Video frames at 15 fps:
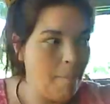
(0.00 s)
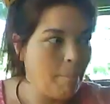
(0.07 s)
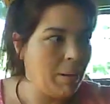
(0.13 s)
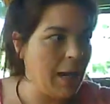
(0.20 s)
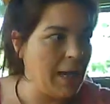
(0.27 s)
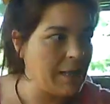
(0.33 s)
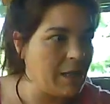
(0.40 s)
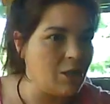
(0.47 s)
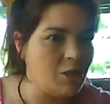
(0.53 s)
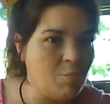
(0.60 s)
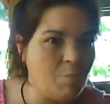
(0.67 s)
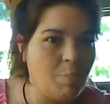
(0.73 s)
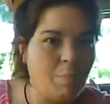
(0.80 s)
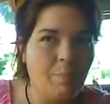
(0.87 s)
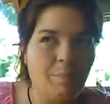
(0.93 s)
plastic
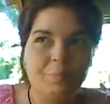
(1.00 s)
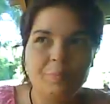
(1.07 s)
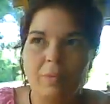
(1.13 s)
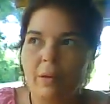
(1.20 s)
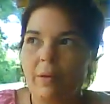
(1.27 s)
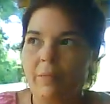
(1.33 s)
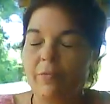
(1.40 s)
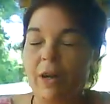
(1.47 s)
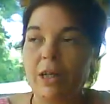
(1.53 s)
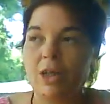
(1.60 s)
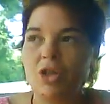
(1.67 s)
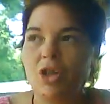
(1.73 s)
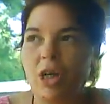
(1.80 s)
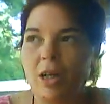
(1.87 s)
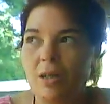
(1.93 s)
fitted
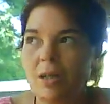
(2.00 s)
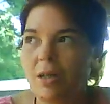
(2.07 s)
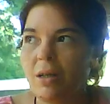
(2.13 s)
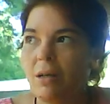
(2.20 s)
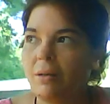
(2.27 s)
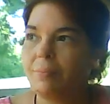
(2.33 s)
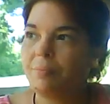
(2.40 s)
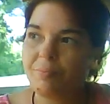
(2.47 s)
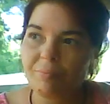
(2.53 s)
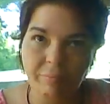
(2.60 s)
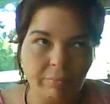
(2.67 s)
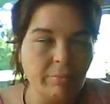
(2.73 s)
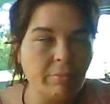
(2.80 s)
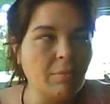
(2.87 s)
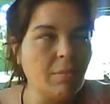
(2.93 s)
sheets.
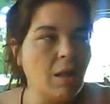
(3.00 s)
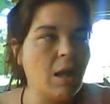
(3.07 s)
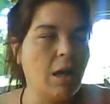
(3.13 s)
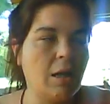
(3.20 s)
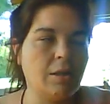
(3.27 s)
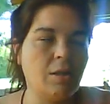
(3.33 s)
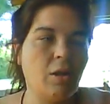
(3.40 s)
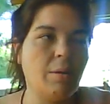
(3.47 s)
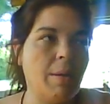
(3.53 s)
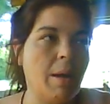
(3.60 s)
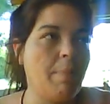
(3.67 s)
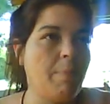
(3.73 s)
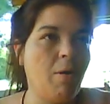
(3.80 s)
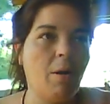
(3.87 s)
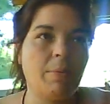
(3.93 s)
I told him I
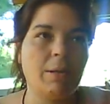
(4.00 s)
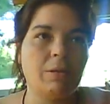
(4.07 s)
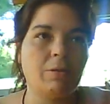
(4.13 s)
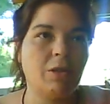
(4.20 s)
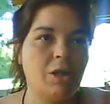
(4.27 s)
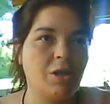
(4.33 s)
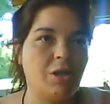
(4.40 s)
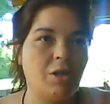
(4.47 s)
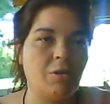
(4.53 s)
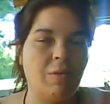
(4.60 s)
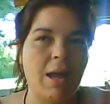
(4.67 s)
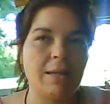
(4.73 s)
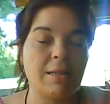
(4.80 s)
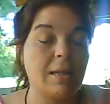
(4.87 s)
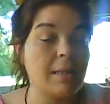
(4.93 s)
probably will just do
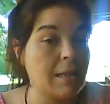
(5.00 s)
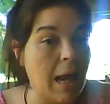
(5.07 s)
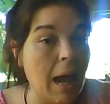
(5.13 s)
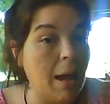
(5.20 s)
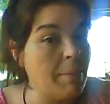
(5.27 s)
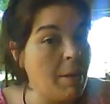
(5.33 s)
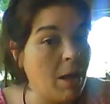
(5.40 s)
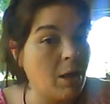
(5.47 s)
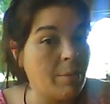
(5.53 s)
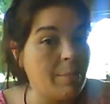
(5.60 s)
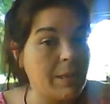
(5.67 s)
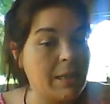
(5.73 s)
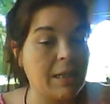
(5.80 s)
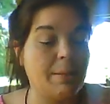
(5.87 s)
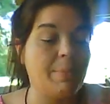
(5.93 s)
that since I'm not going to be
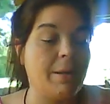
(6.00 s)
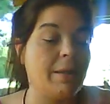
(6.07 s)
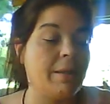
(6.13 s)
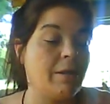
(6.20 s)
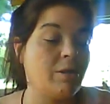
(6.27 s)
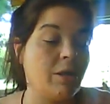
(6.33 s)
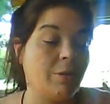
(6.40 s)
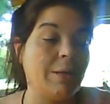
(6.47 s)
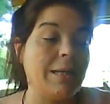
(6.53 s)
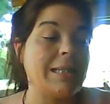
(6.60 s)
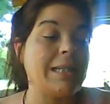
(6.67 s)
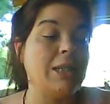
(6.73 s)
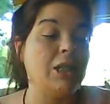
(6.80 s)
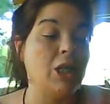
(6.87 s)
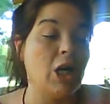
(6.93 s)
sleeping in there till his
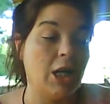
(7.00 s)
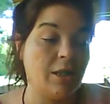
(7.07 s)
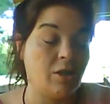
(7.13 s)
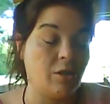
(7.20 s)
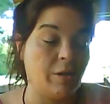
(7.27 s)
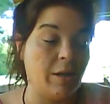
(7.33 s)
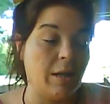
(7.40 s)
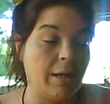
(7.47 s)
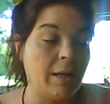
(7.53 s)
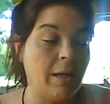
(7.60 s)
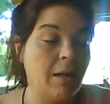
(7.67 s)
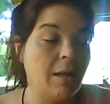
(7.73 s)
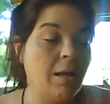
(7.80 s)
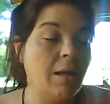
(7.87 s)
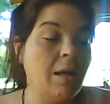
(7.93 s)
guts are done.
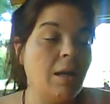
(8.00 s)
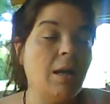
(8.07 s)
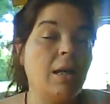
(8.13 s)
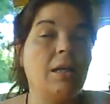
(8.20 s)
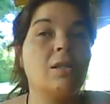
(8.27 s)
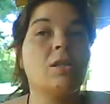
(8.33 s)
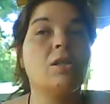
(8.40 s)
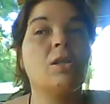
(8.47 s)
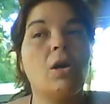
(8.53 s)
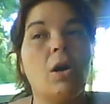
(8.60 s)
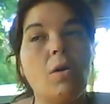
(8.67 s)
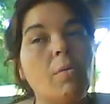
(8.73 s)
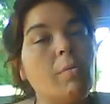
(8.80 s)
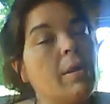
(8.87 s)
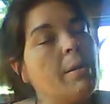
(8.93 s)
He's
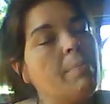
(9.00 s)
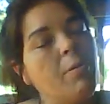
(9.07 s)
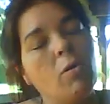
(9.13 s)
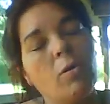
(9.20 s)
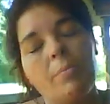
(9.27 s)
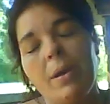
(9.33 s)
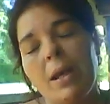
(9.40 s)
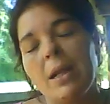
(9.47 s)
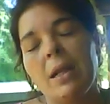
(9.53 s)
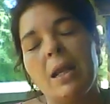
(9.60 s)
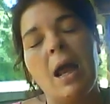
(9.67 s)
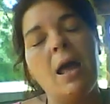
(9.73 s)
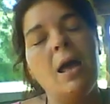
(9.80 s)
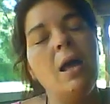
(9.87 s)
so, that poor man, and